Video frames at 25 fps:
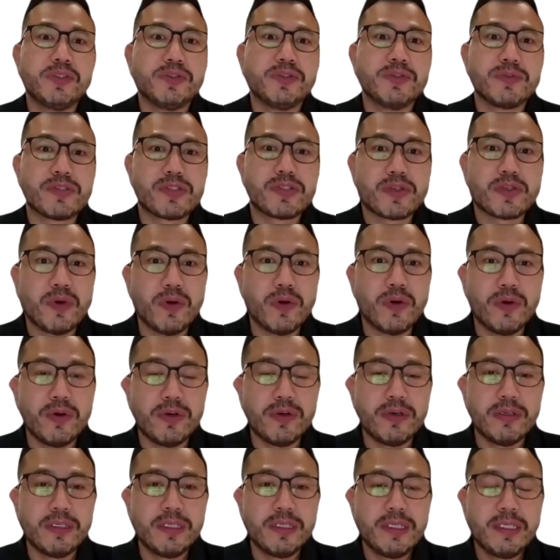
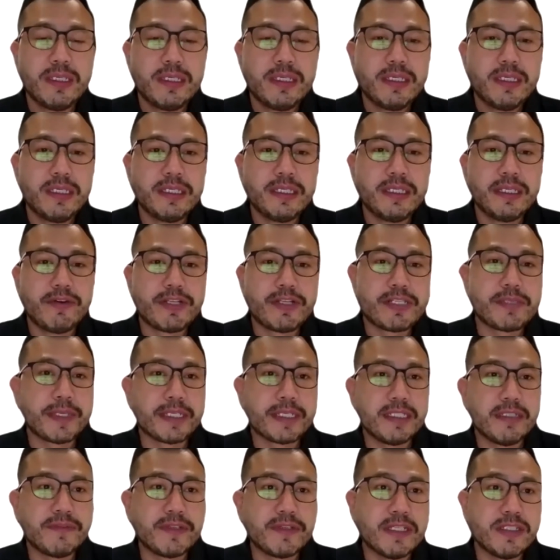score in their
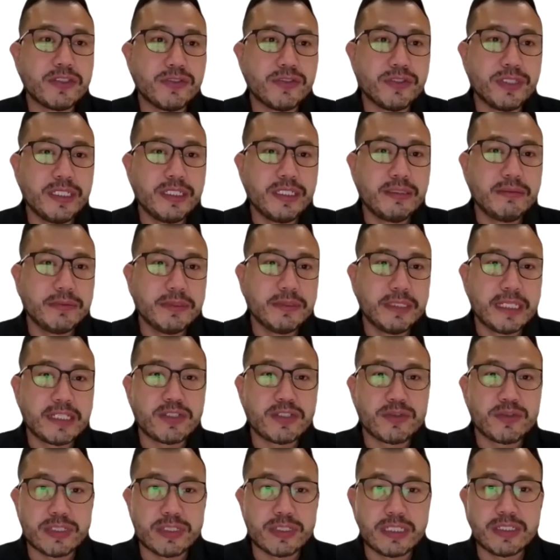respective country,
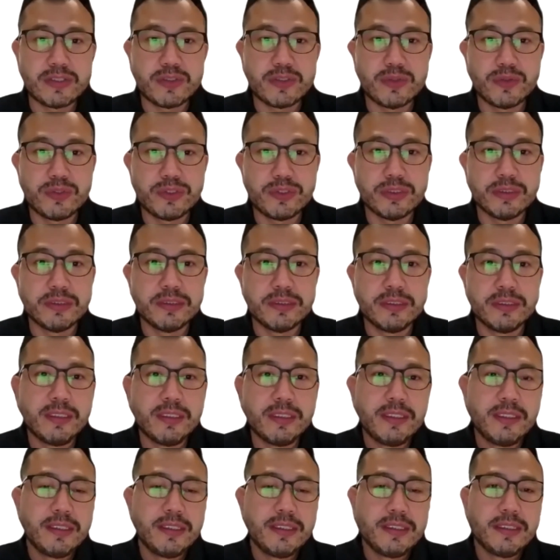that's Trusting Social,
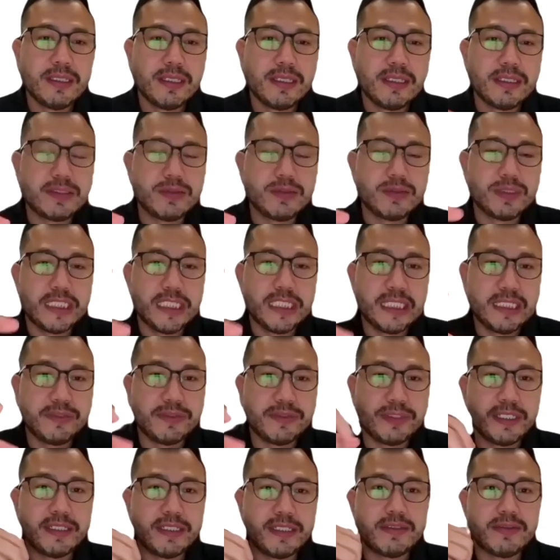to T,
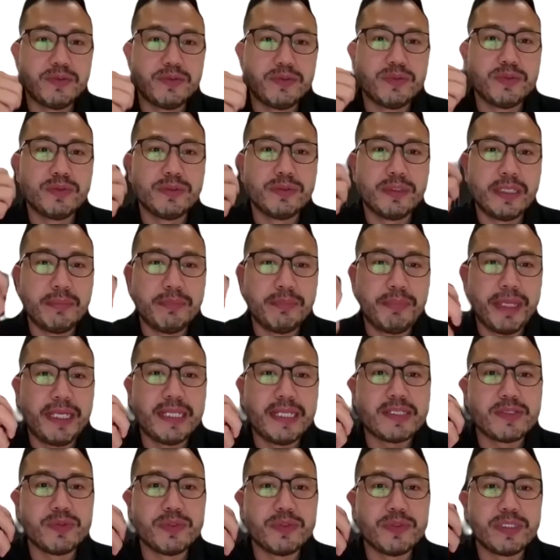right, and
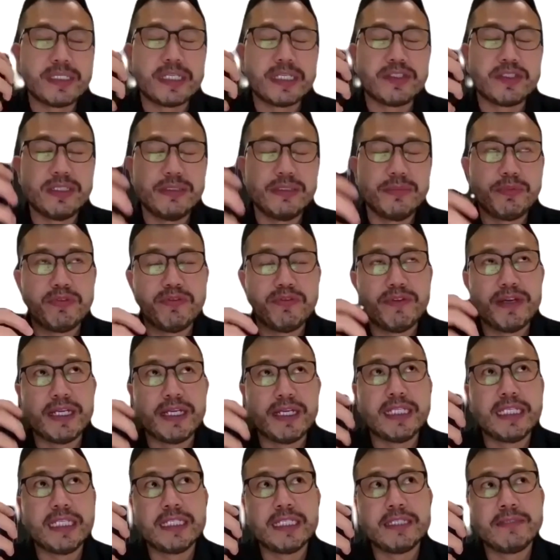Pace, who is actually
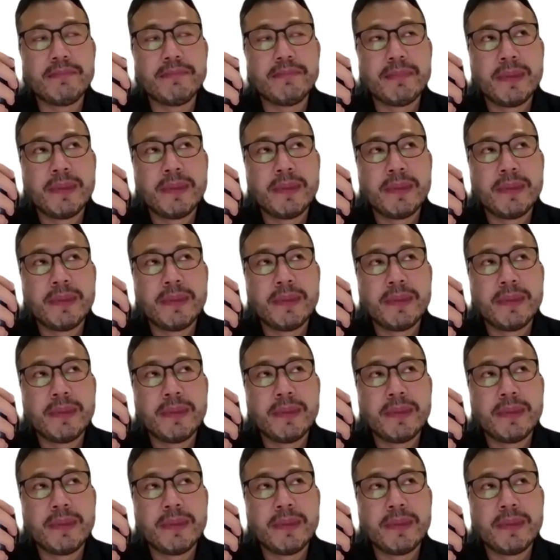providing,